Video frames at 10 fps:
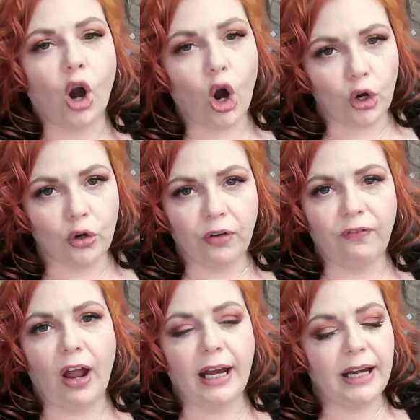harder to
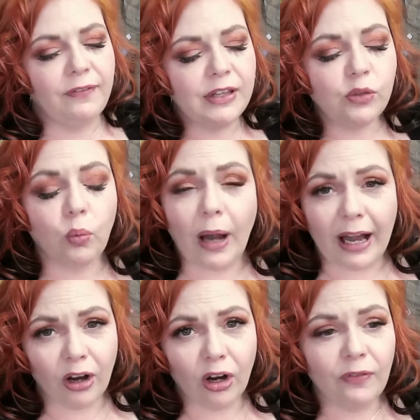find. If it's
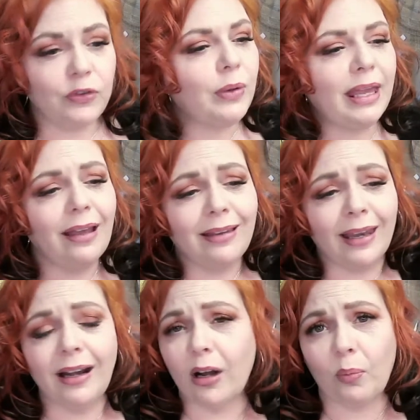rare, if you can't get
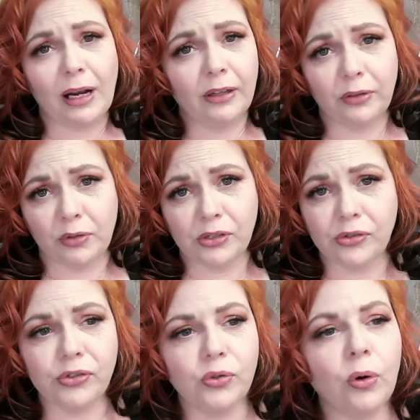it at a regular crystal
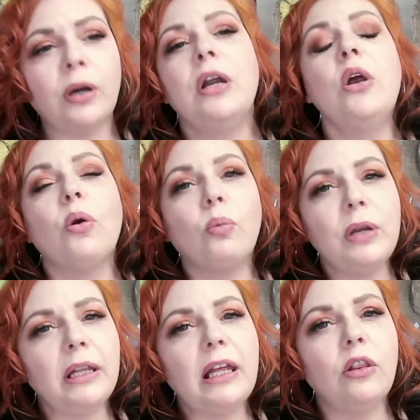store,
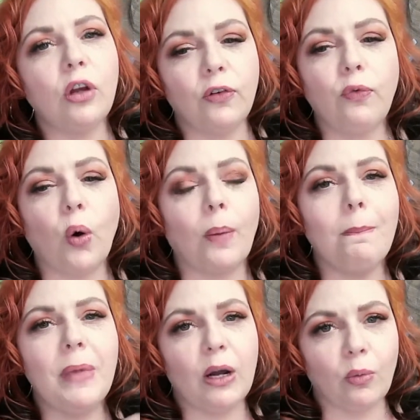really look for
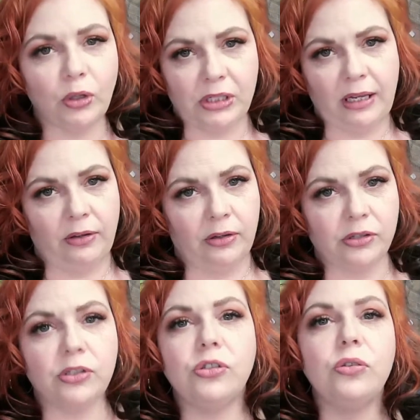mineral
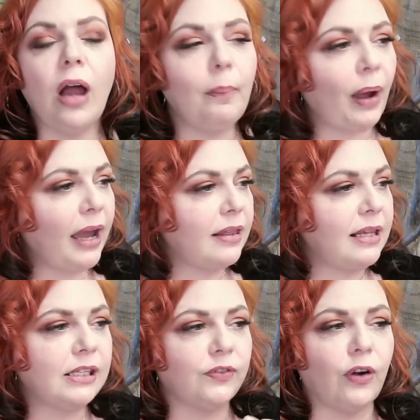dealers. Do not buy
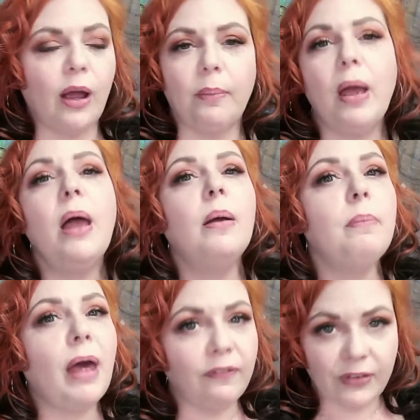these from
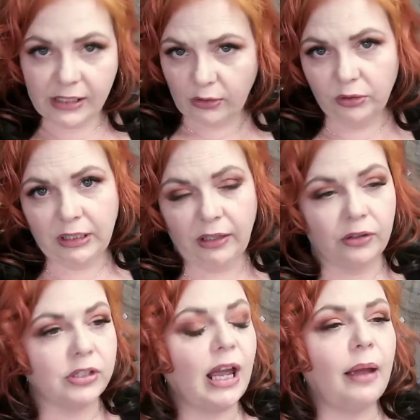metaphysical
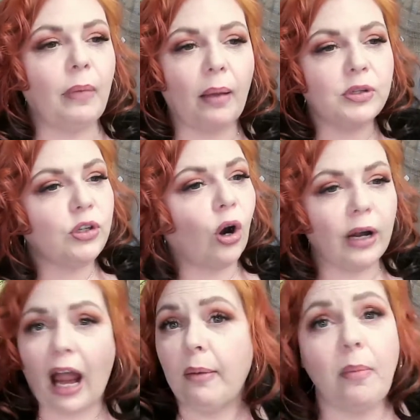dealers. I'm sorry,
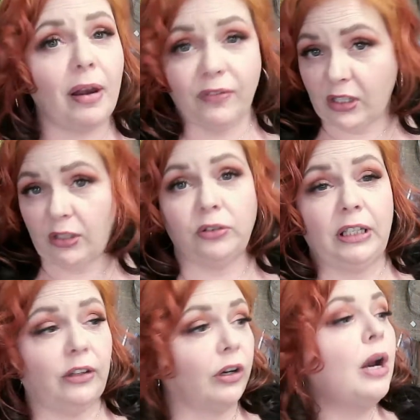I'm a metaphysical
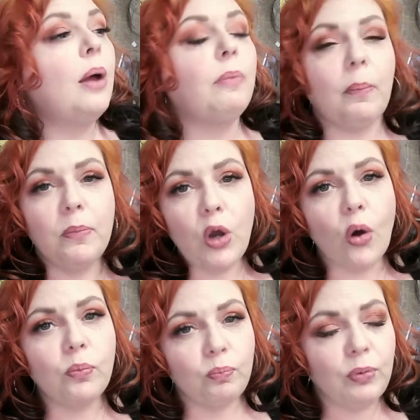dealer, but
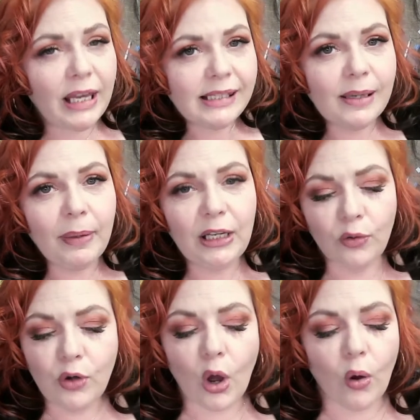get somebody you
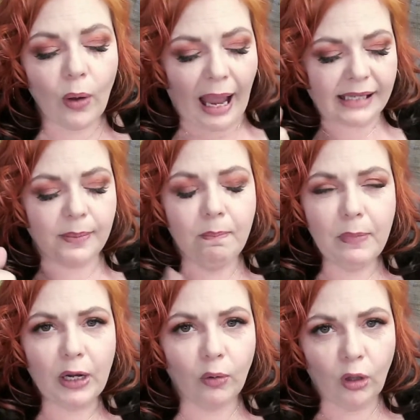know has a
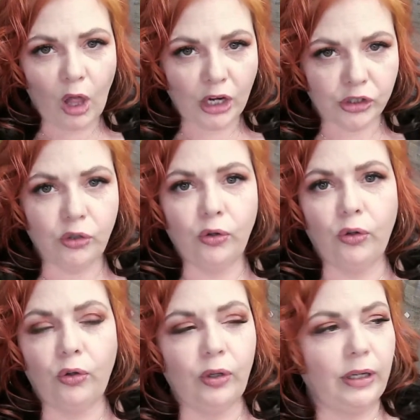mineralogical